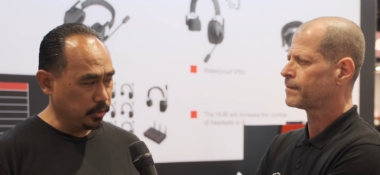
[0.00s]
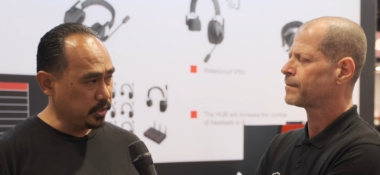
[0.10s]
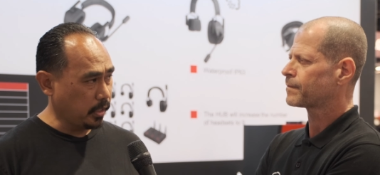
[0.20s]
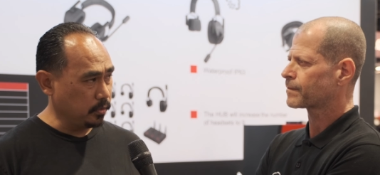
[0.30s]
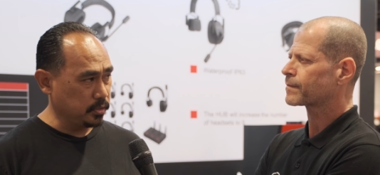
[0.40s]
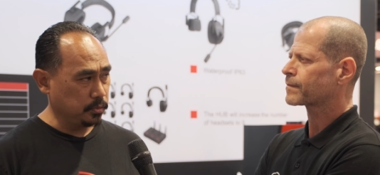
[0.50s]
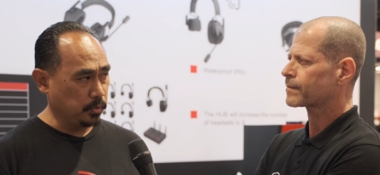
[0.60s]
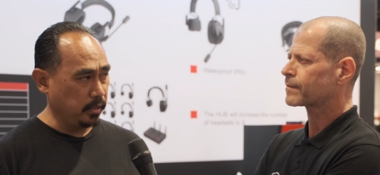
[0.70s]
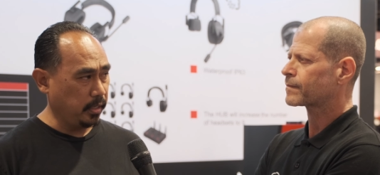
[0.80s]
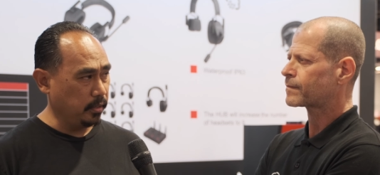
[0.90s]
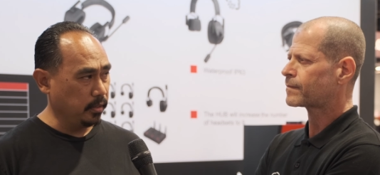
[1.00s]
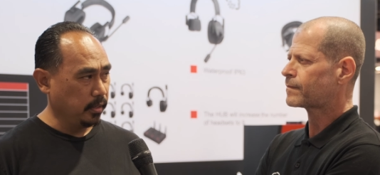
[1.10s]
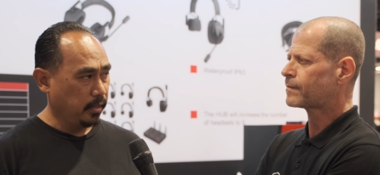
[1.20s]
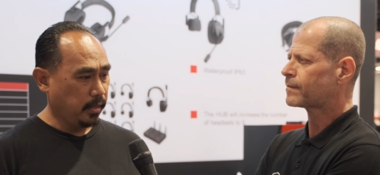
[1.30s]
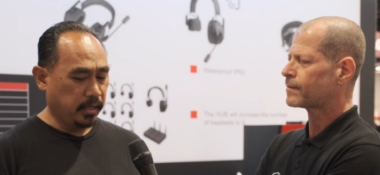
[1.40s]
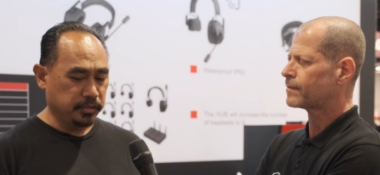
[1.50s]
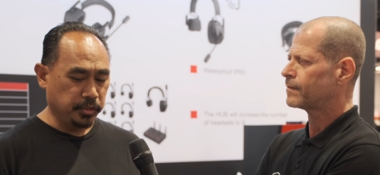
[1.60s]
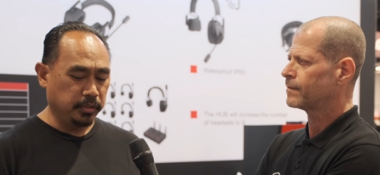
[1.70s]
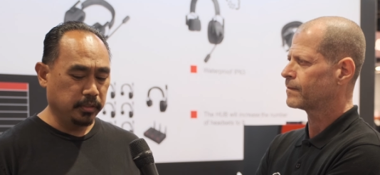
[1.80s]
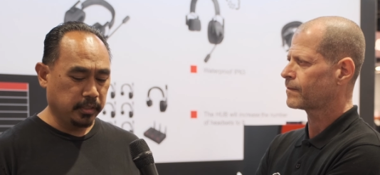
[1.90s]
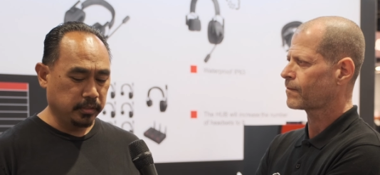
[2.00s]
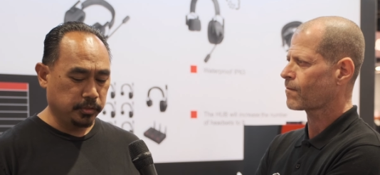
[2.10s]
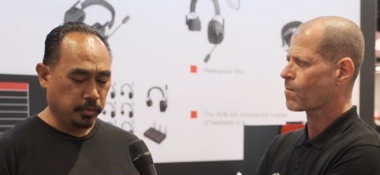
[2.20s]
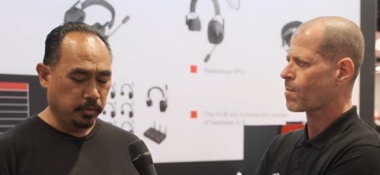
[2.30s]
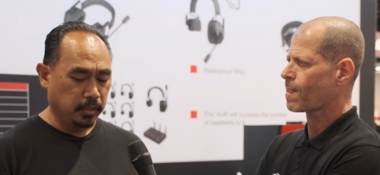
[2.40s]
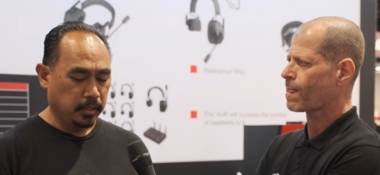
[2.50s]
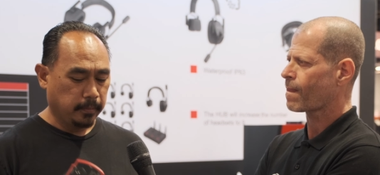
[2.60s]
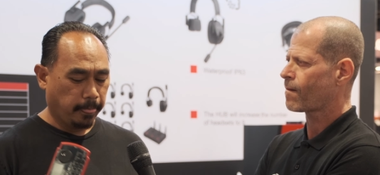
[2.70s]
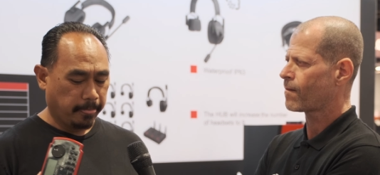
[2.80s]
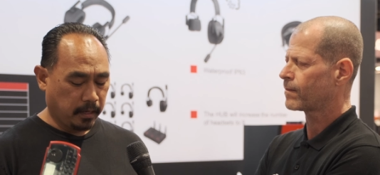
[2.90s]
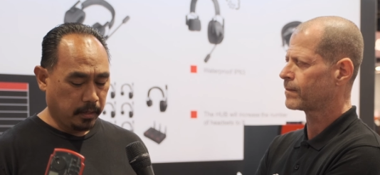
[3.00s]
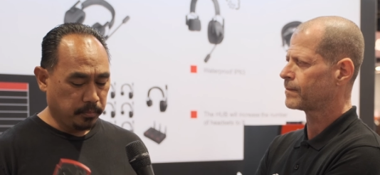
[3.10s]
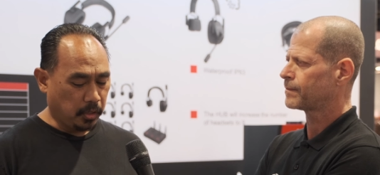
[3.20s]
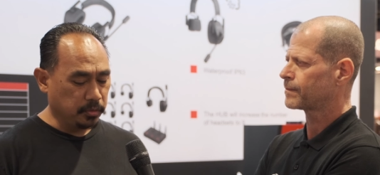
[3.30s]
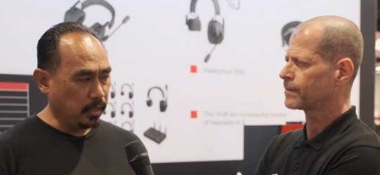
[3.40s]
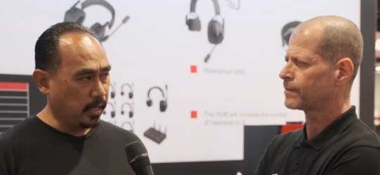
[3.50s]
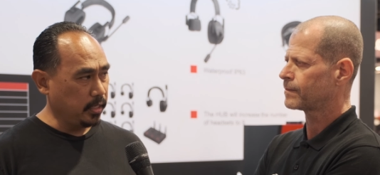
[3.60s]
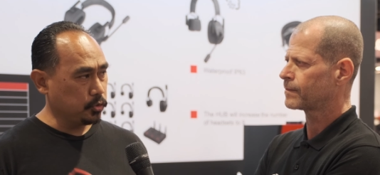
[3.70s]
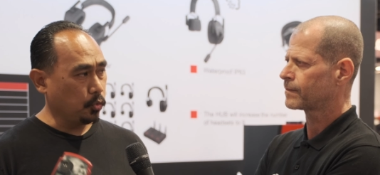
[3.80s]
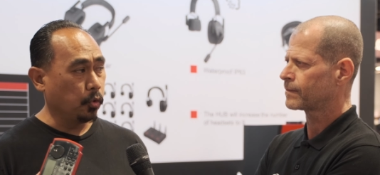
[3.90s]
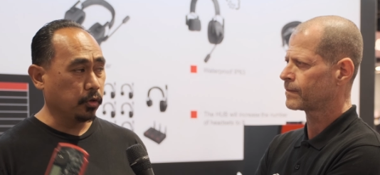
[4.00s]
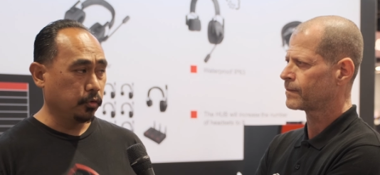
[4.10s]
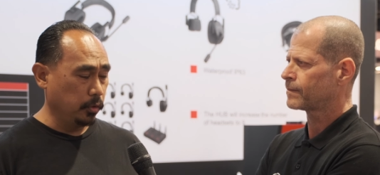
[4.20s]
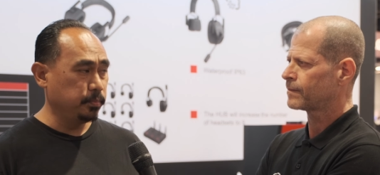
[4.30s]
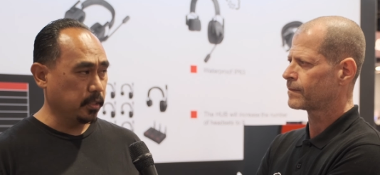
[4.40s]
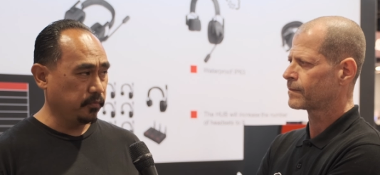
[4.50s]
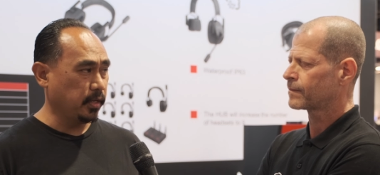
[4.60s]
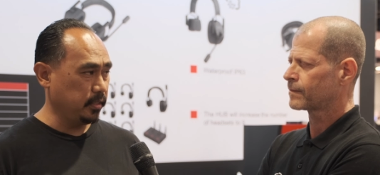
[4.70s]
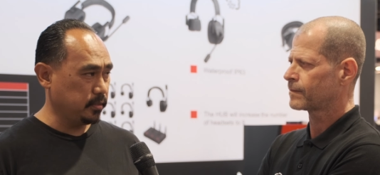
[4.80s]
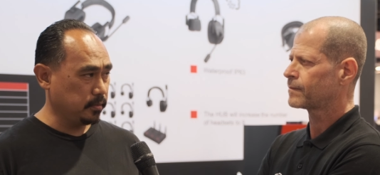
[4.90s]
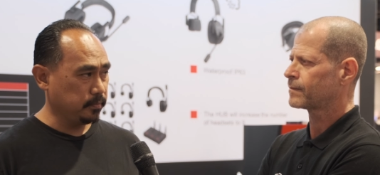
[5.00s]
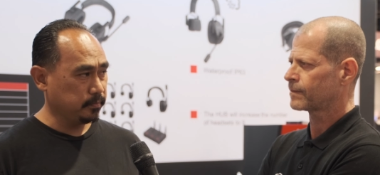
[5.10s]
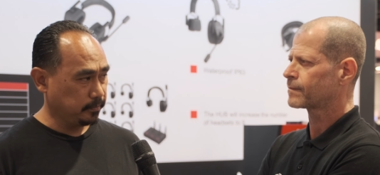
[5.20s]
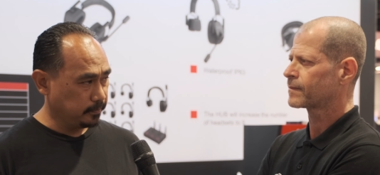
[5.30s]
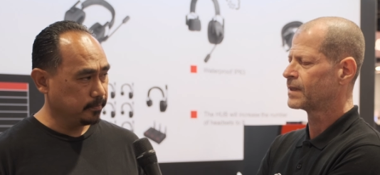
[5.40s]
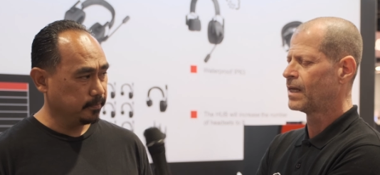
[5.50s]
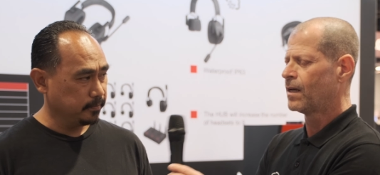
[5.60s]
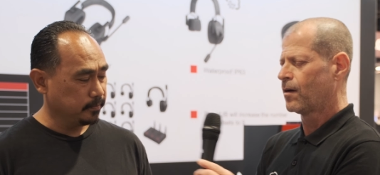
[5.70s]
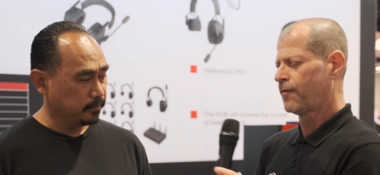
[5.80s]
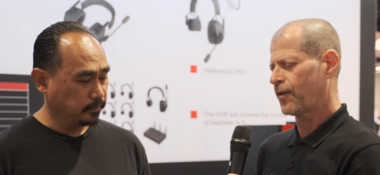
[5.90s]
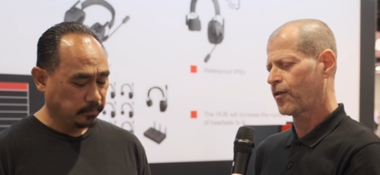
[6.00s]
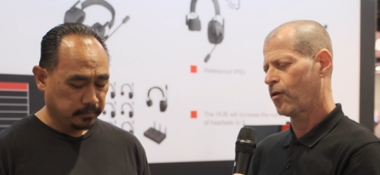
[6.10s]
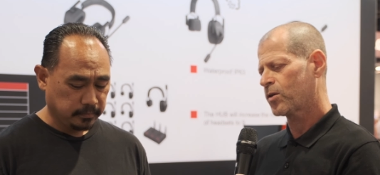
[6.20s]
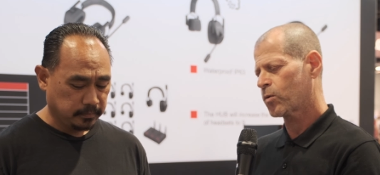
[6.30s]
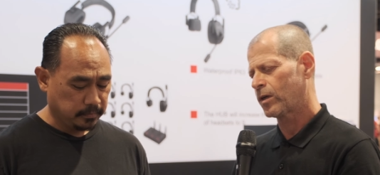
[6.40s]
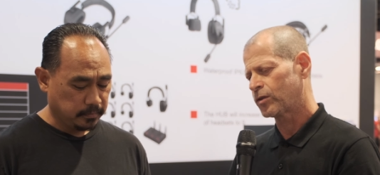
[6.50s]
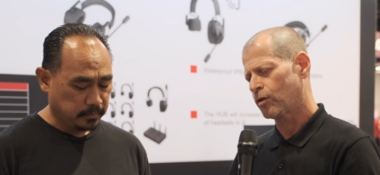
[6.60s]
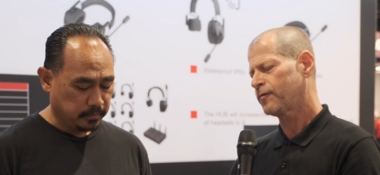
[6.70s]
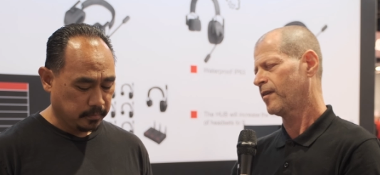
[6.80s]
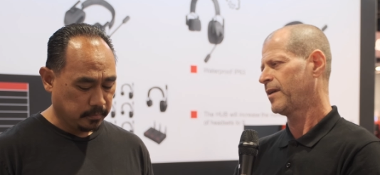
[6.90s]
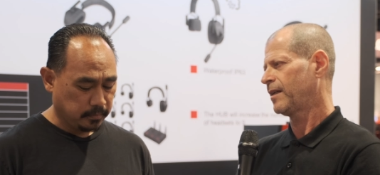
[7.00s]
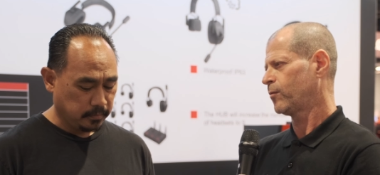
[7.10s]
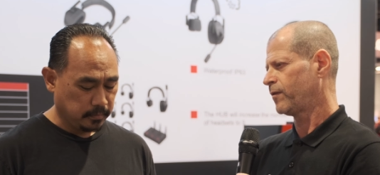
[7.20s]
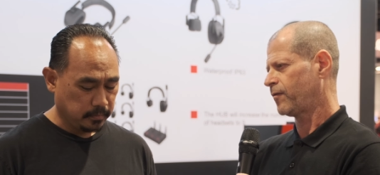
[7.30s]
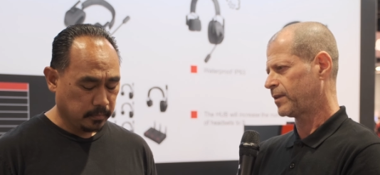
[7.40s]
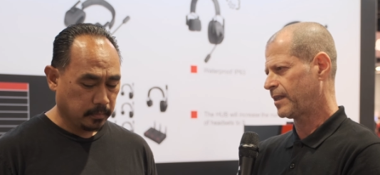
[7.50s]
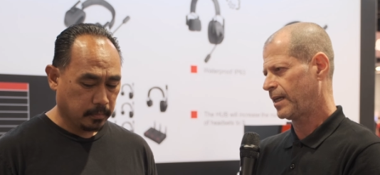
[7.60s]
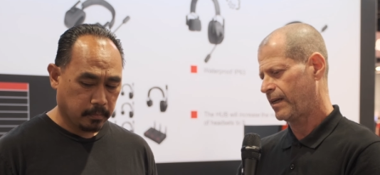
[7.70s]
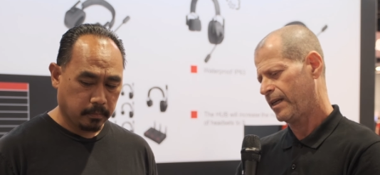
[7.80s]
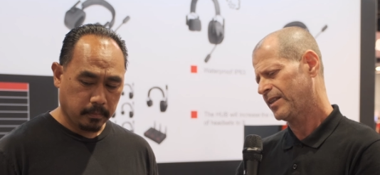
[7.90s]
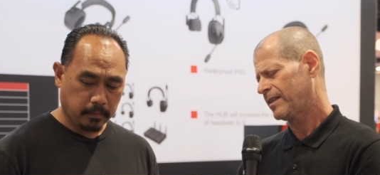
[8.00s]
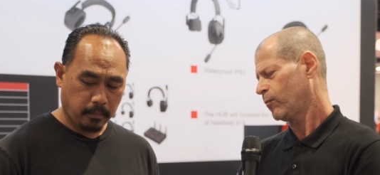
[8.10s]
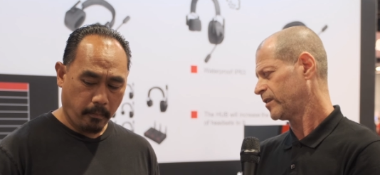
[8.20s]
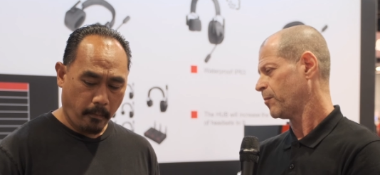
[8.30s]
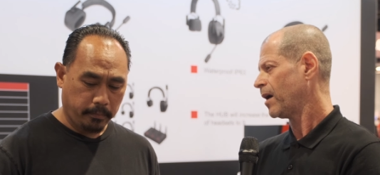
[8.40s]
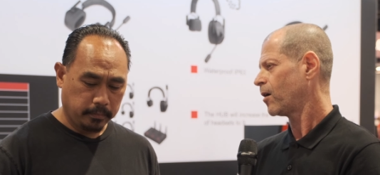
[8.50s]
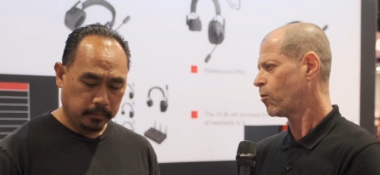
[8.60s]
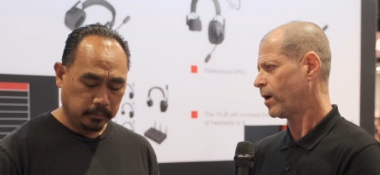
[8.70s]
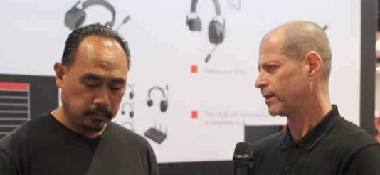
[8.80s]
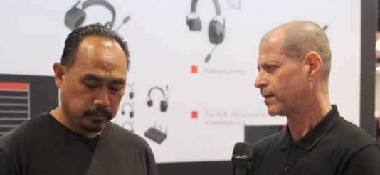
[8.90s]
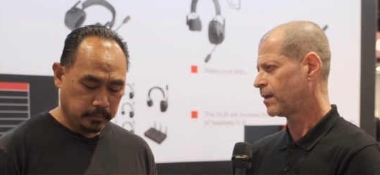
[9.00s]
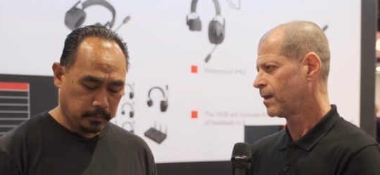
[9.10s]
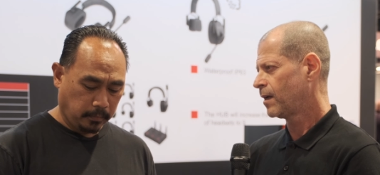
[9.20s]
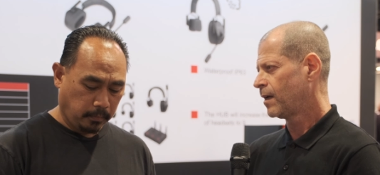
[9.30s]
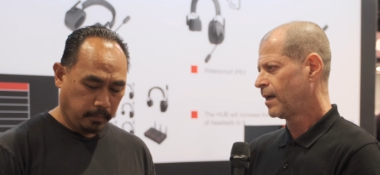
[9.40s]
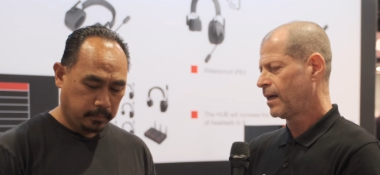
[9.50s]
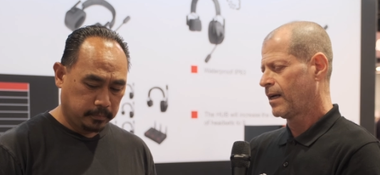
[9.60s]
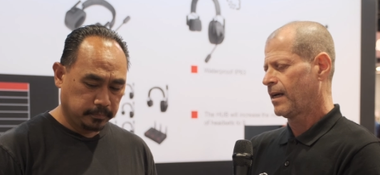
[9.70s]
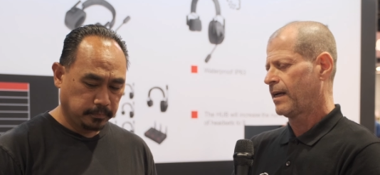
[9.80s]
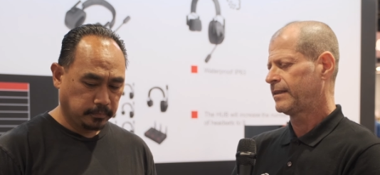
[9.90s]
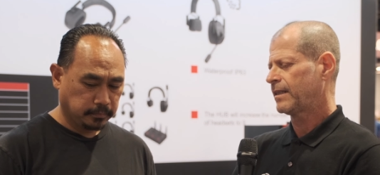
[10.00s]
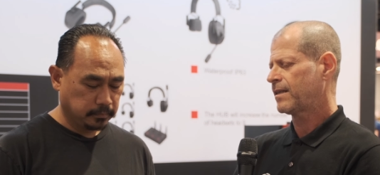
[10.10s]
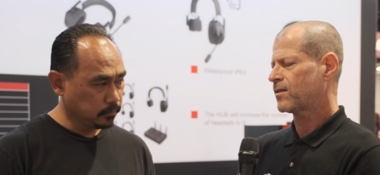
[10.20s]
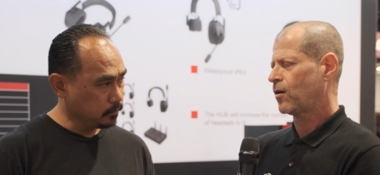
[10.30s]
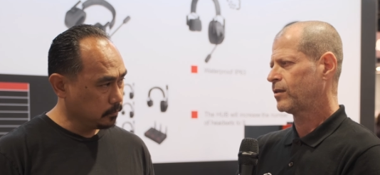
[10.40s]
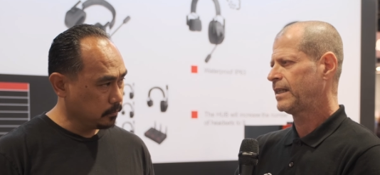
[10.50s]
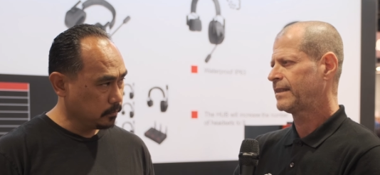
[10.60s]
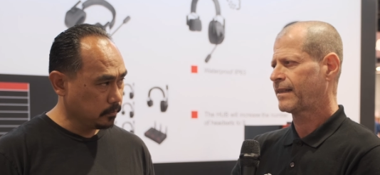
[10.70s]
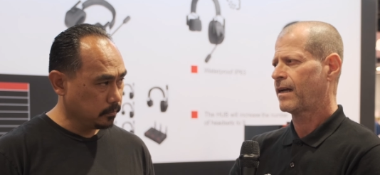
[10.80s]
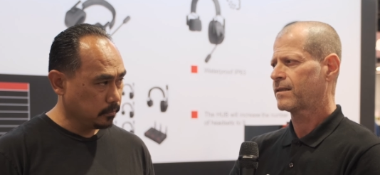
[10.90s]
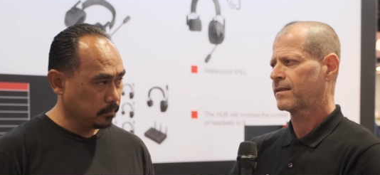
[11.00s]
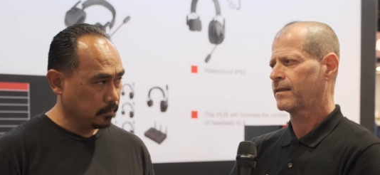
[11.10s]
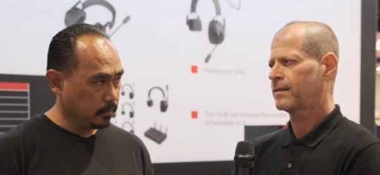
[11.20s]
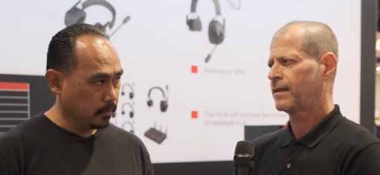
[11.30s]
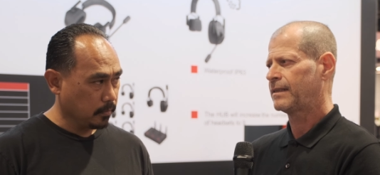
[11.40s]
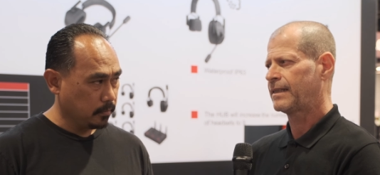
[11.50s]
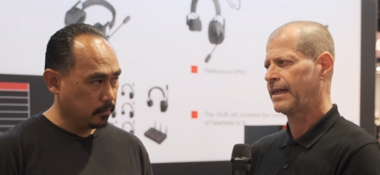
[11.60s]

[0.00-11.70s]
Speaker 1: the channels as well here. And so you can control um, all the lights or groups of lights.
Speaker 2: For those who are not familiar with the, even the, with the Mark 1, this is only tungsten and